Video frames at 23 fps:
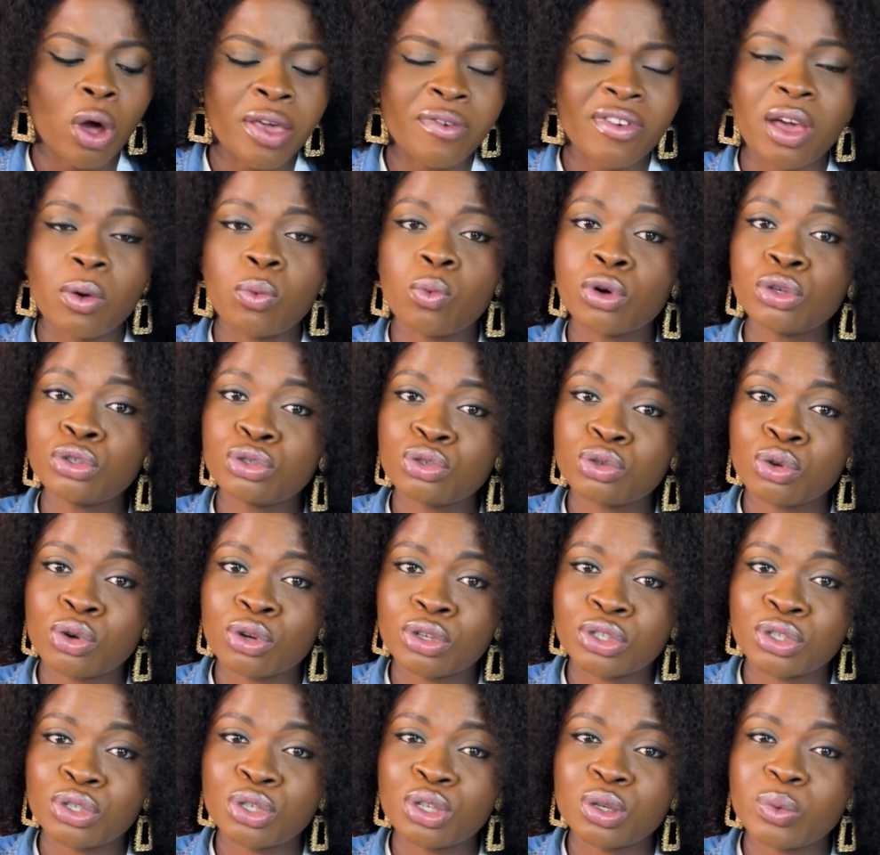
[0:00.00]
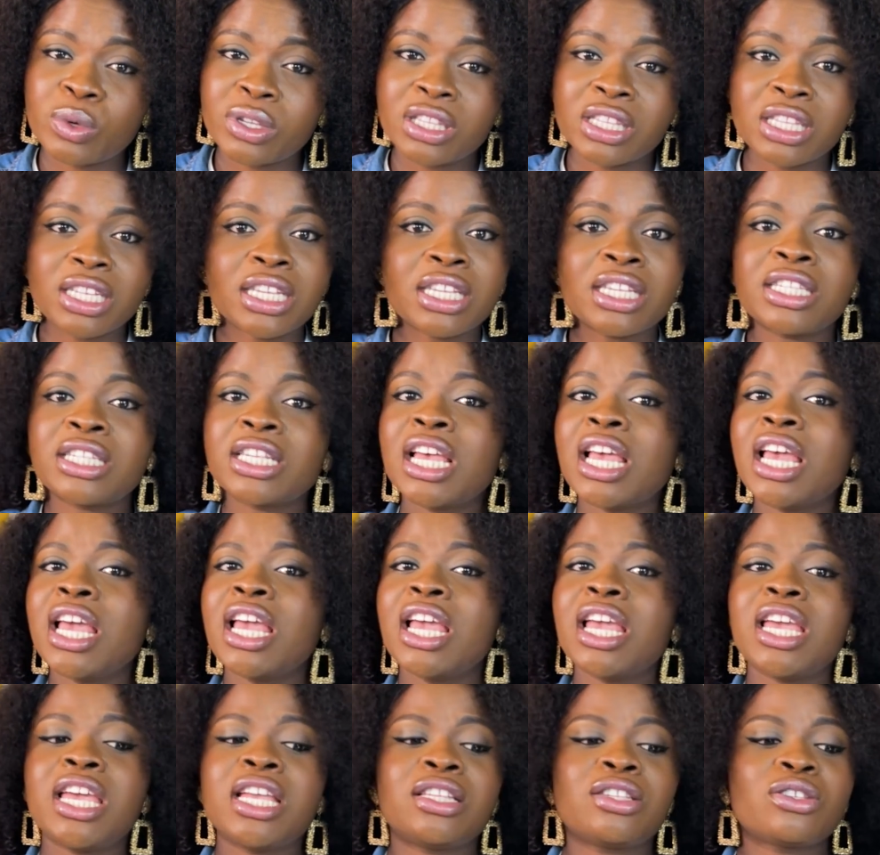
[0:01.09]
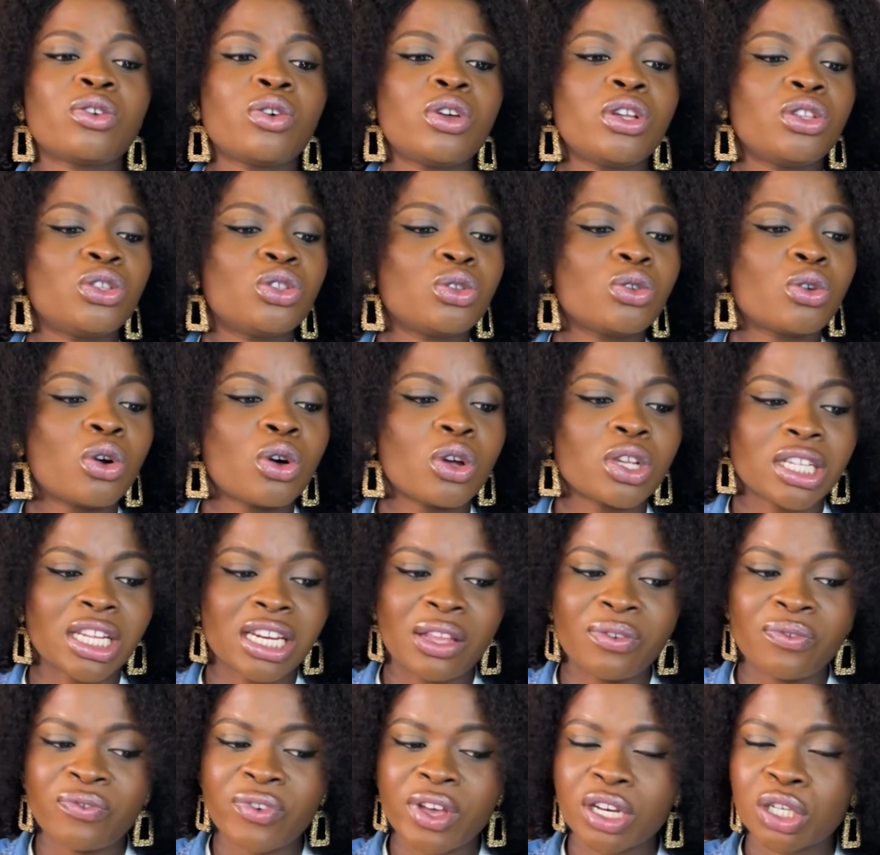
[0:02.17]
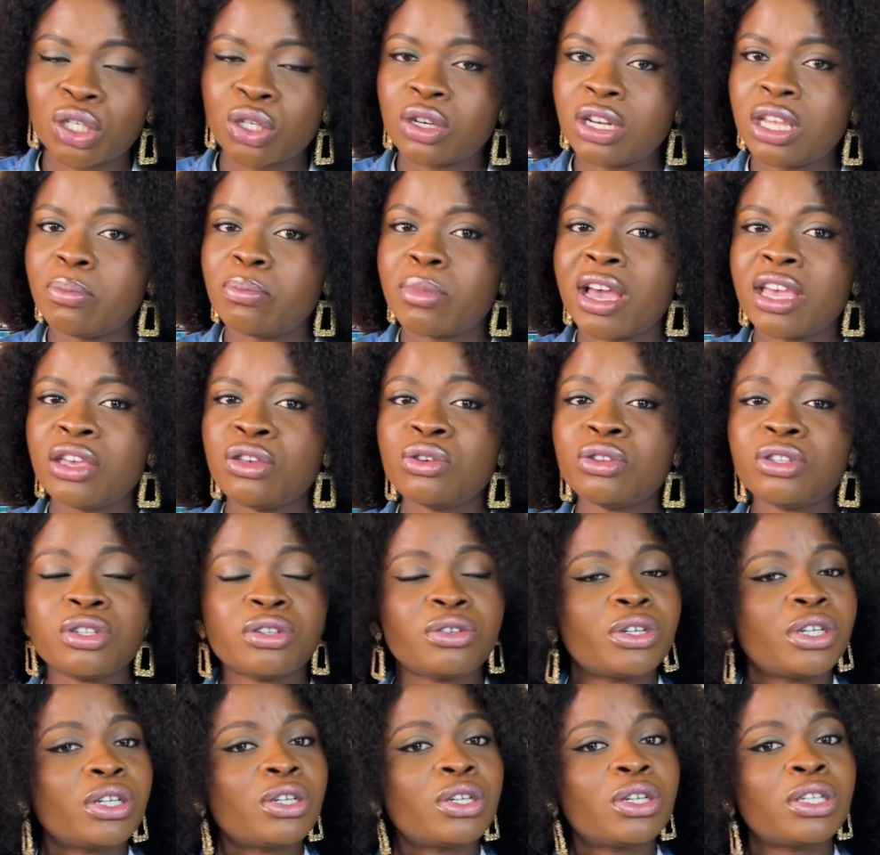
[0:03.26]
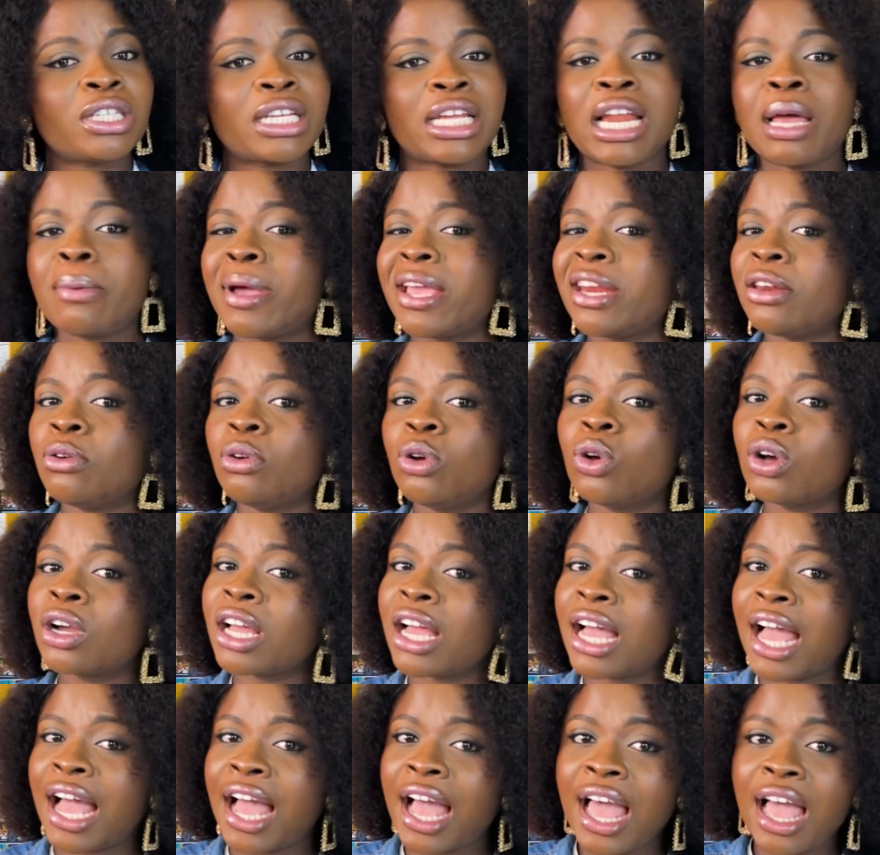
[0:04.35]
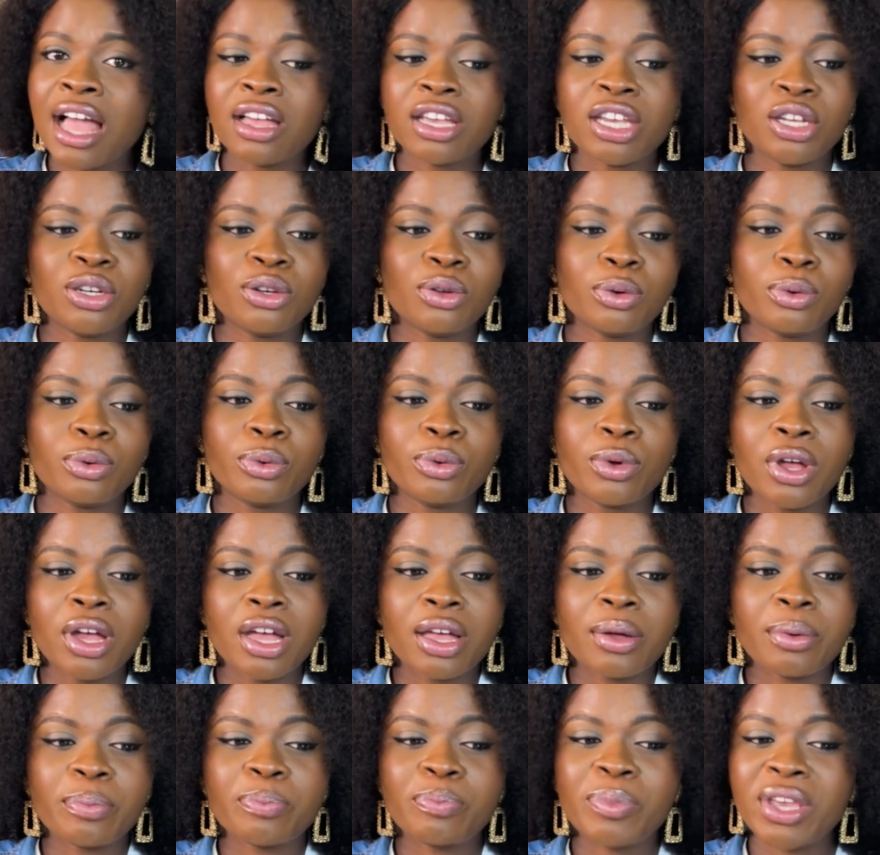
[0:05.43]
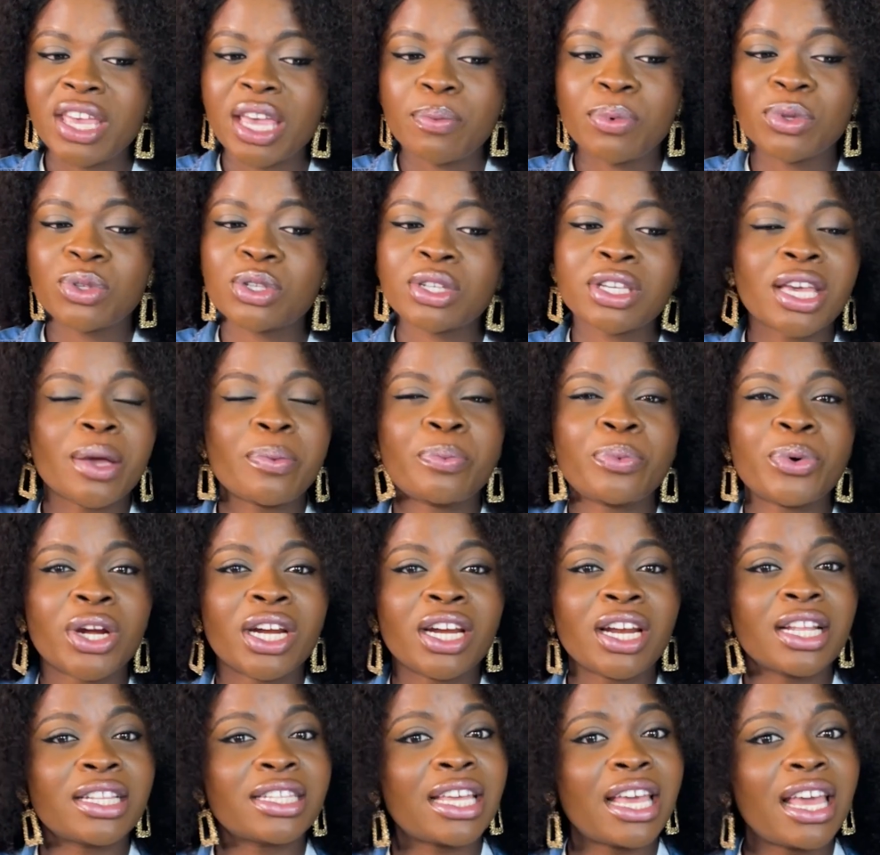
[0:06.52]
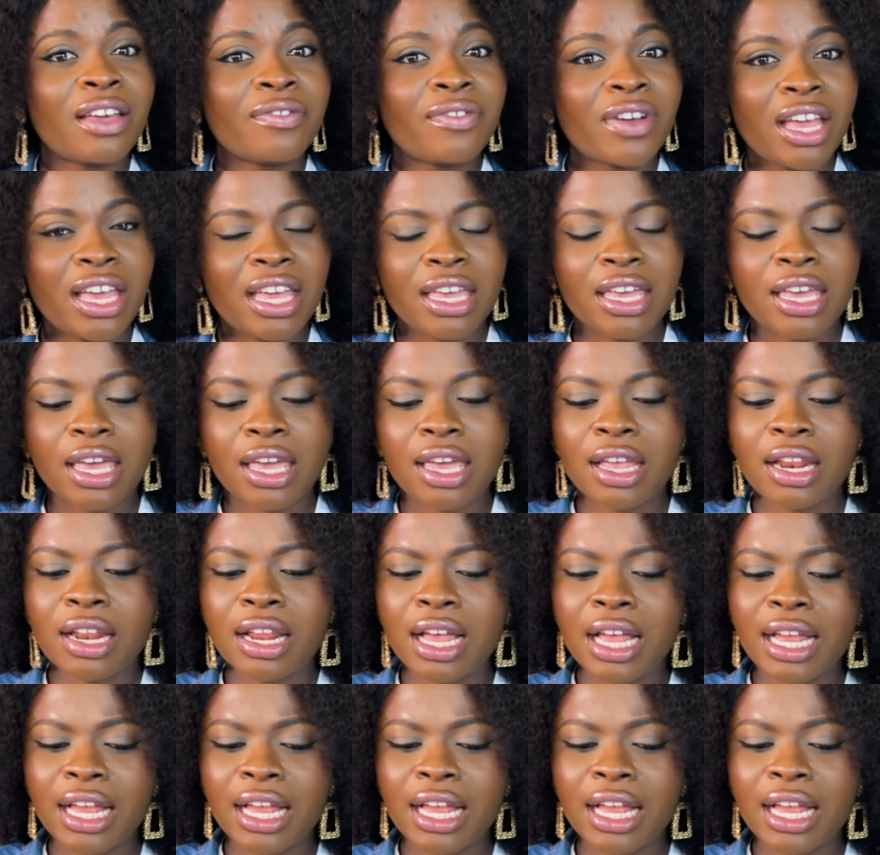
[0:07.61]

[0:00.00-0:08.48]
I want to continue with this, it's going to cause an infection in my uterus, and I might no longer, be able to get pregnant ever again.